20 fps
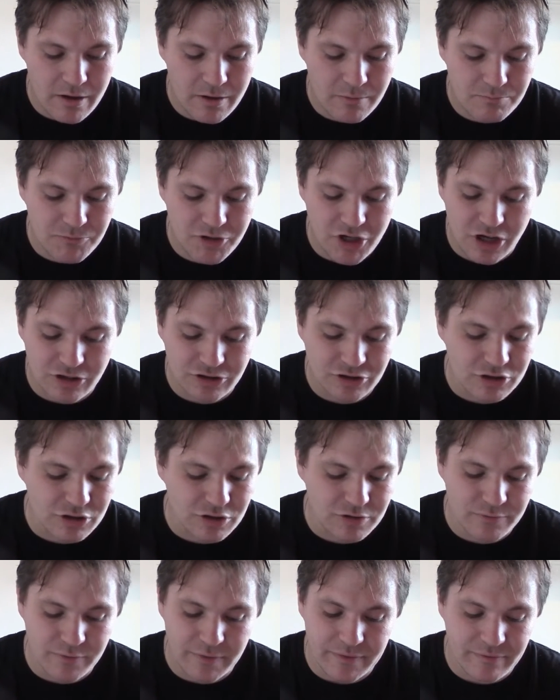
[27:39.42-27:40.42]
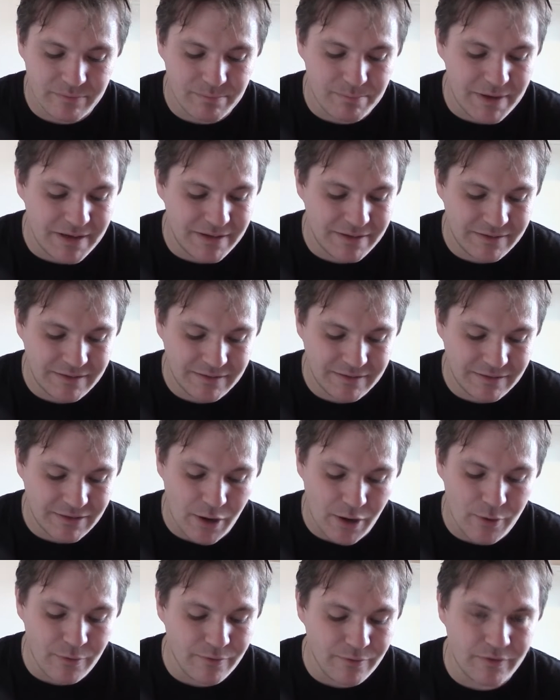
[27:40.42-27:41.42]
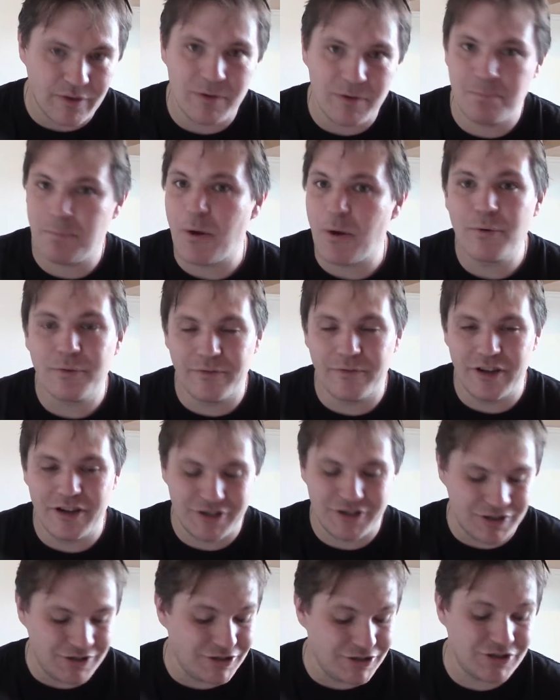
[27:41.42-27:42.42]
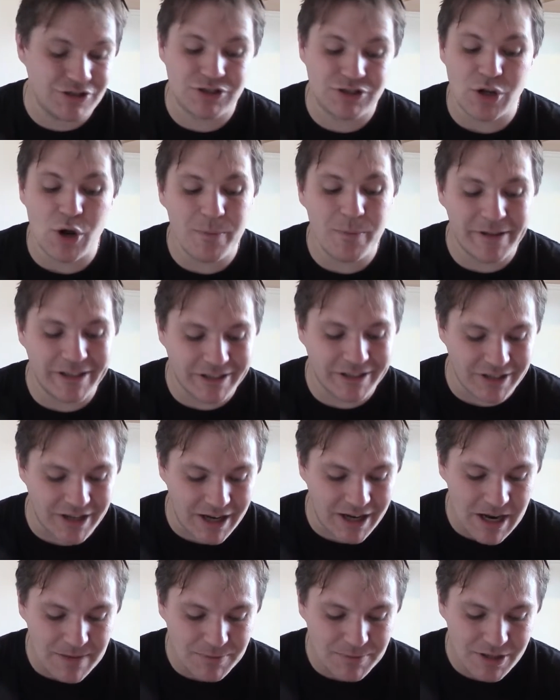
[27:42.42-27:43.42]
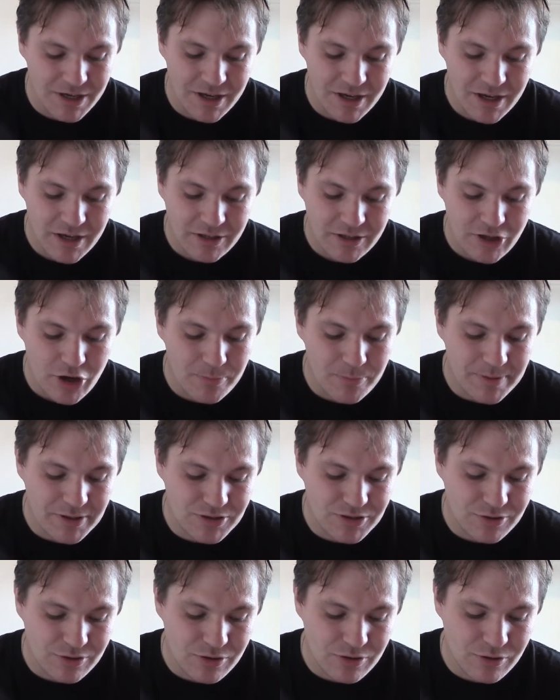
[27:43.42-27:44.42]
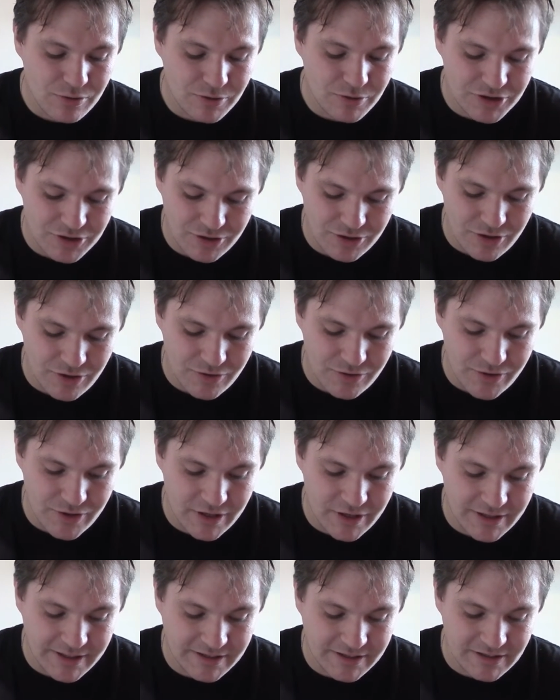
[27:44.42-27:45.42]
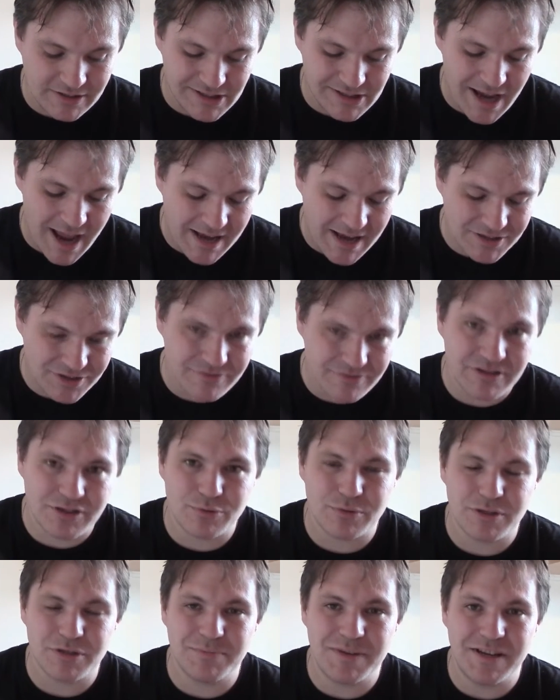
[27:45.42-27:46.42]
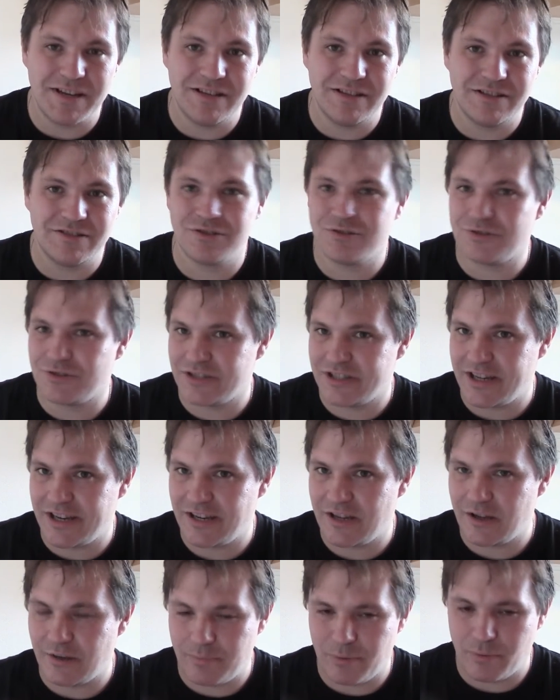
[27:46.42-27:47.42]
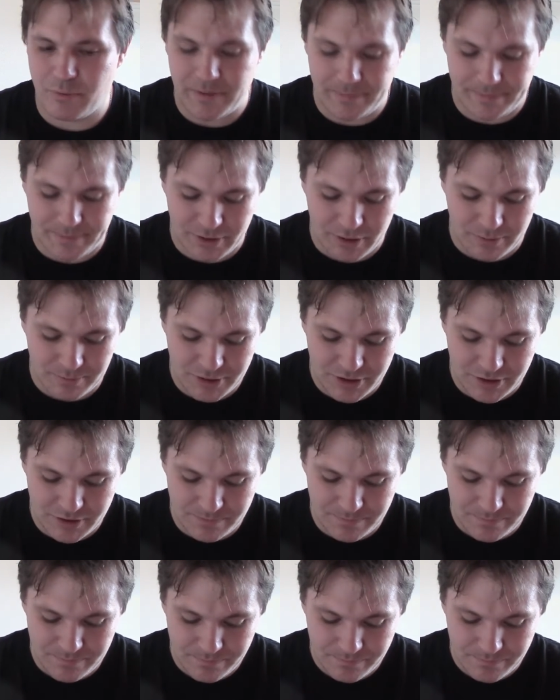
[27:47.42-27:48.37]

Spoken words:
Charged glove, we've been over both versions so many times. No pistol, which has got the little asterisk, which means doesn't take up a weapon option,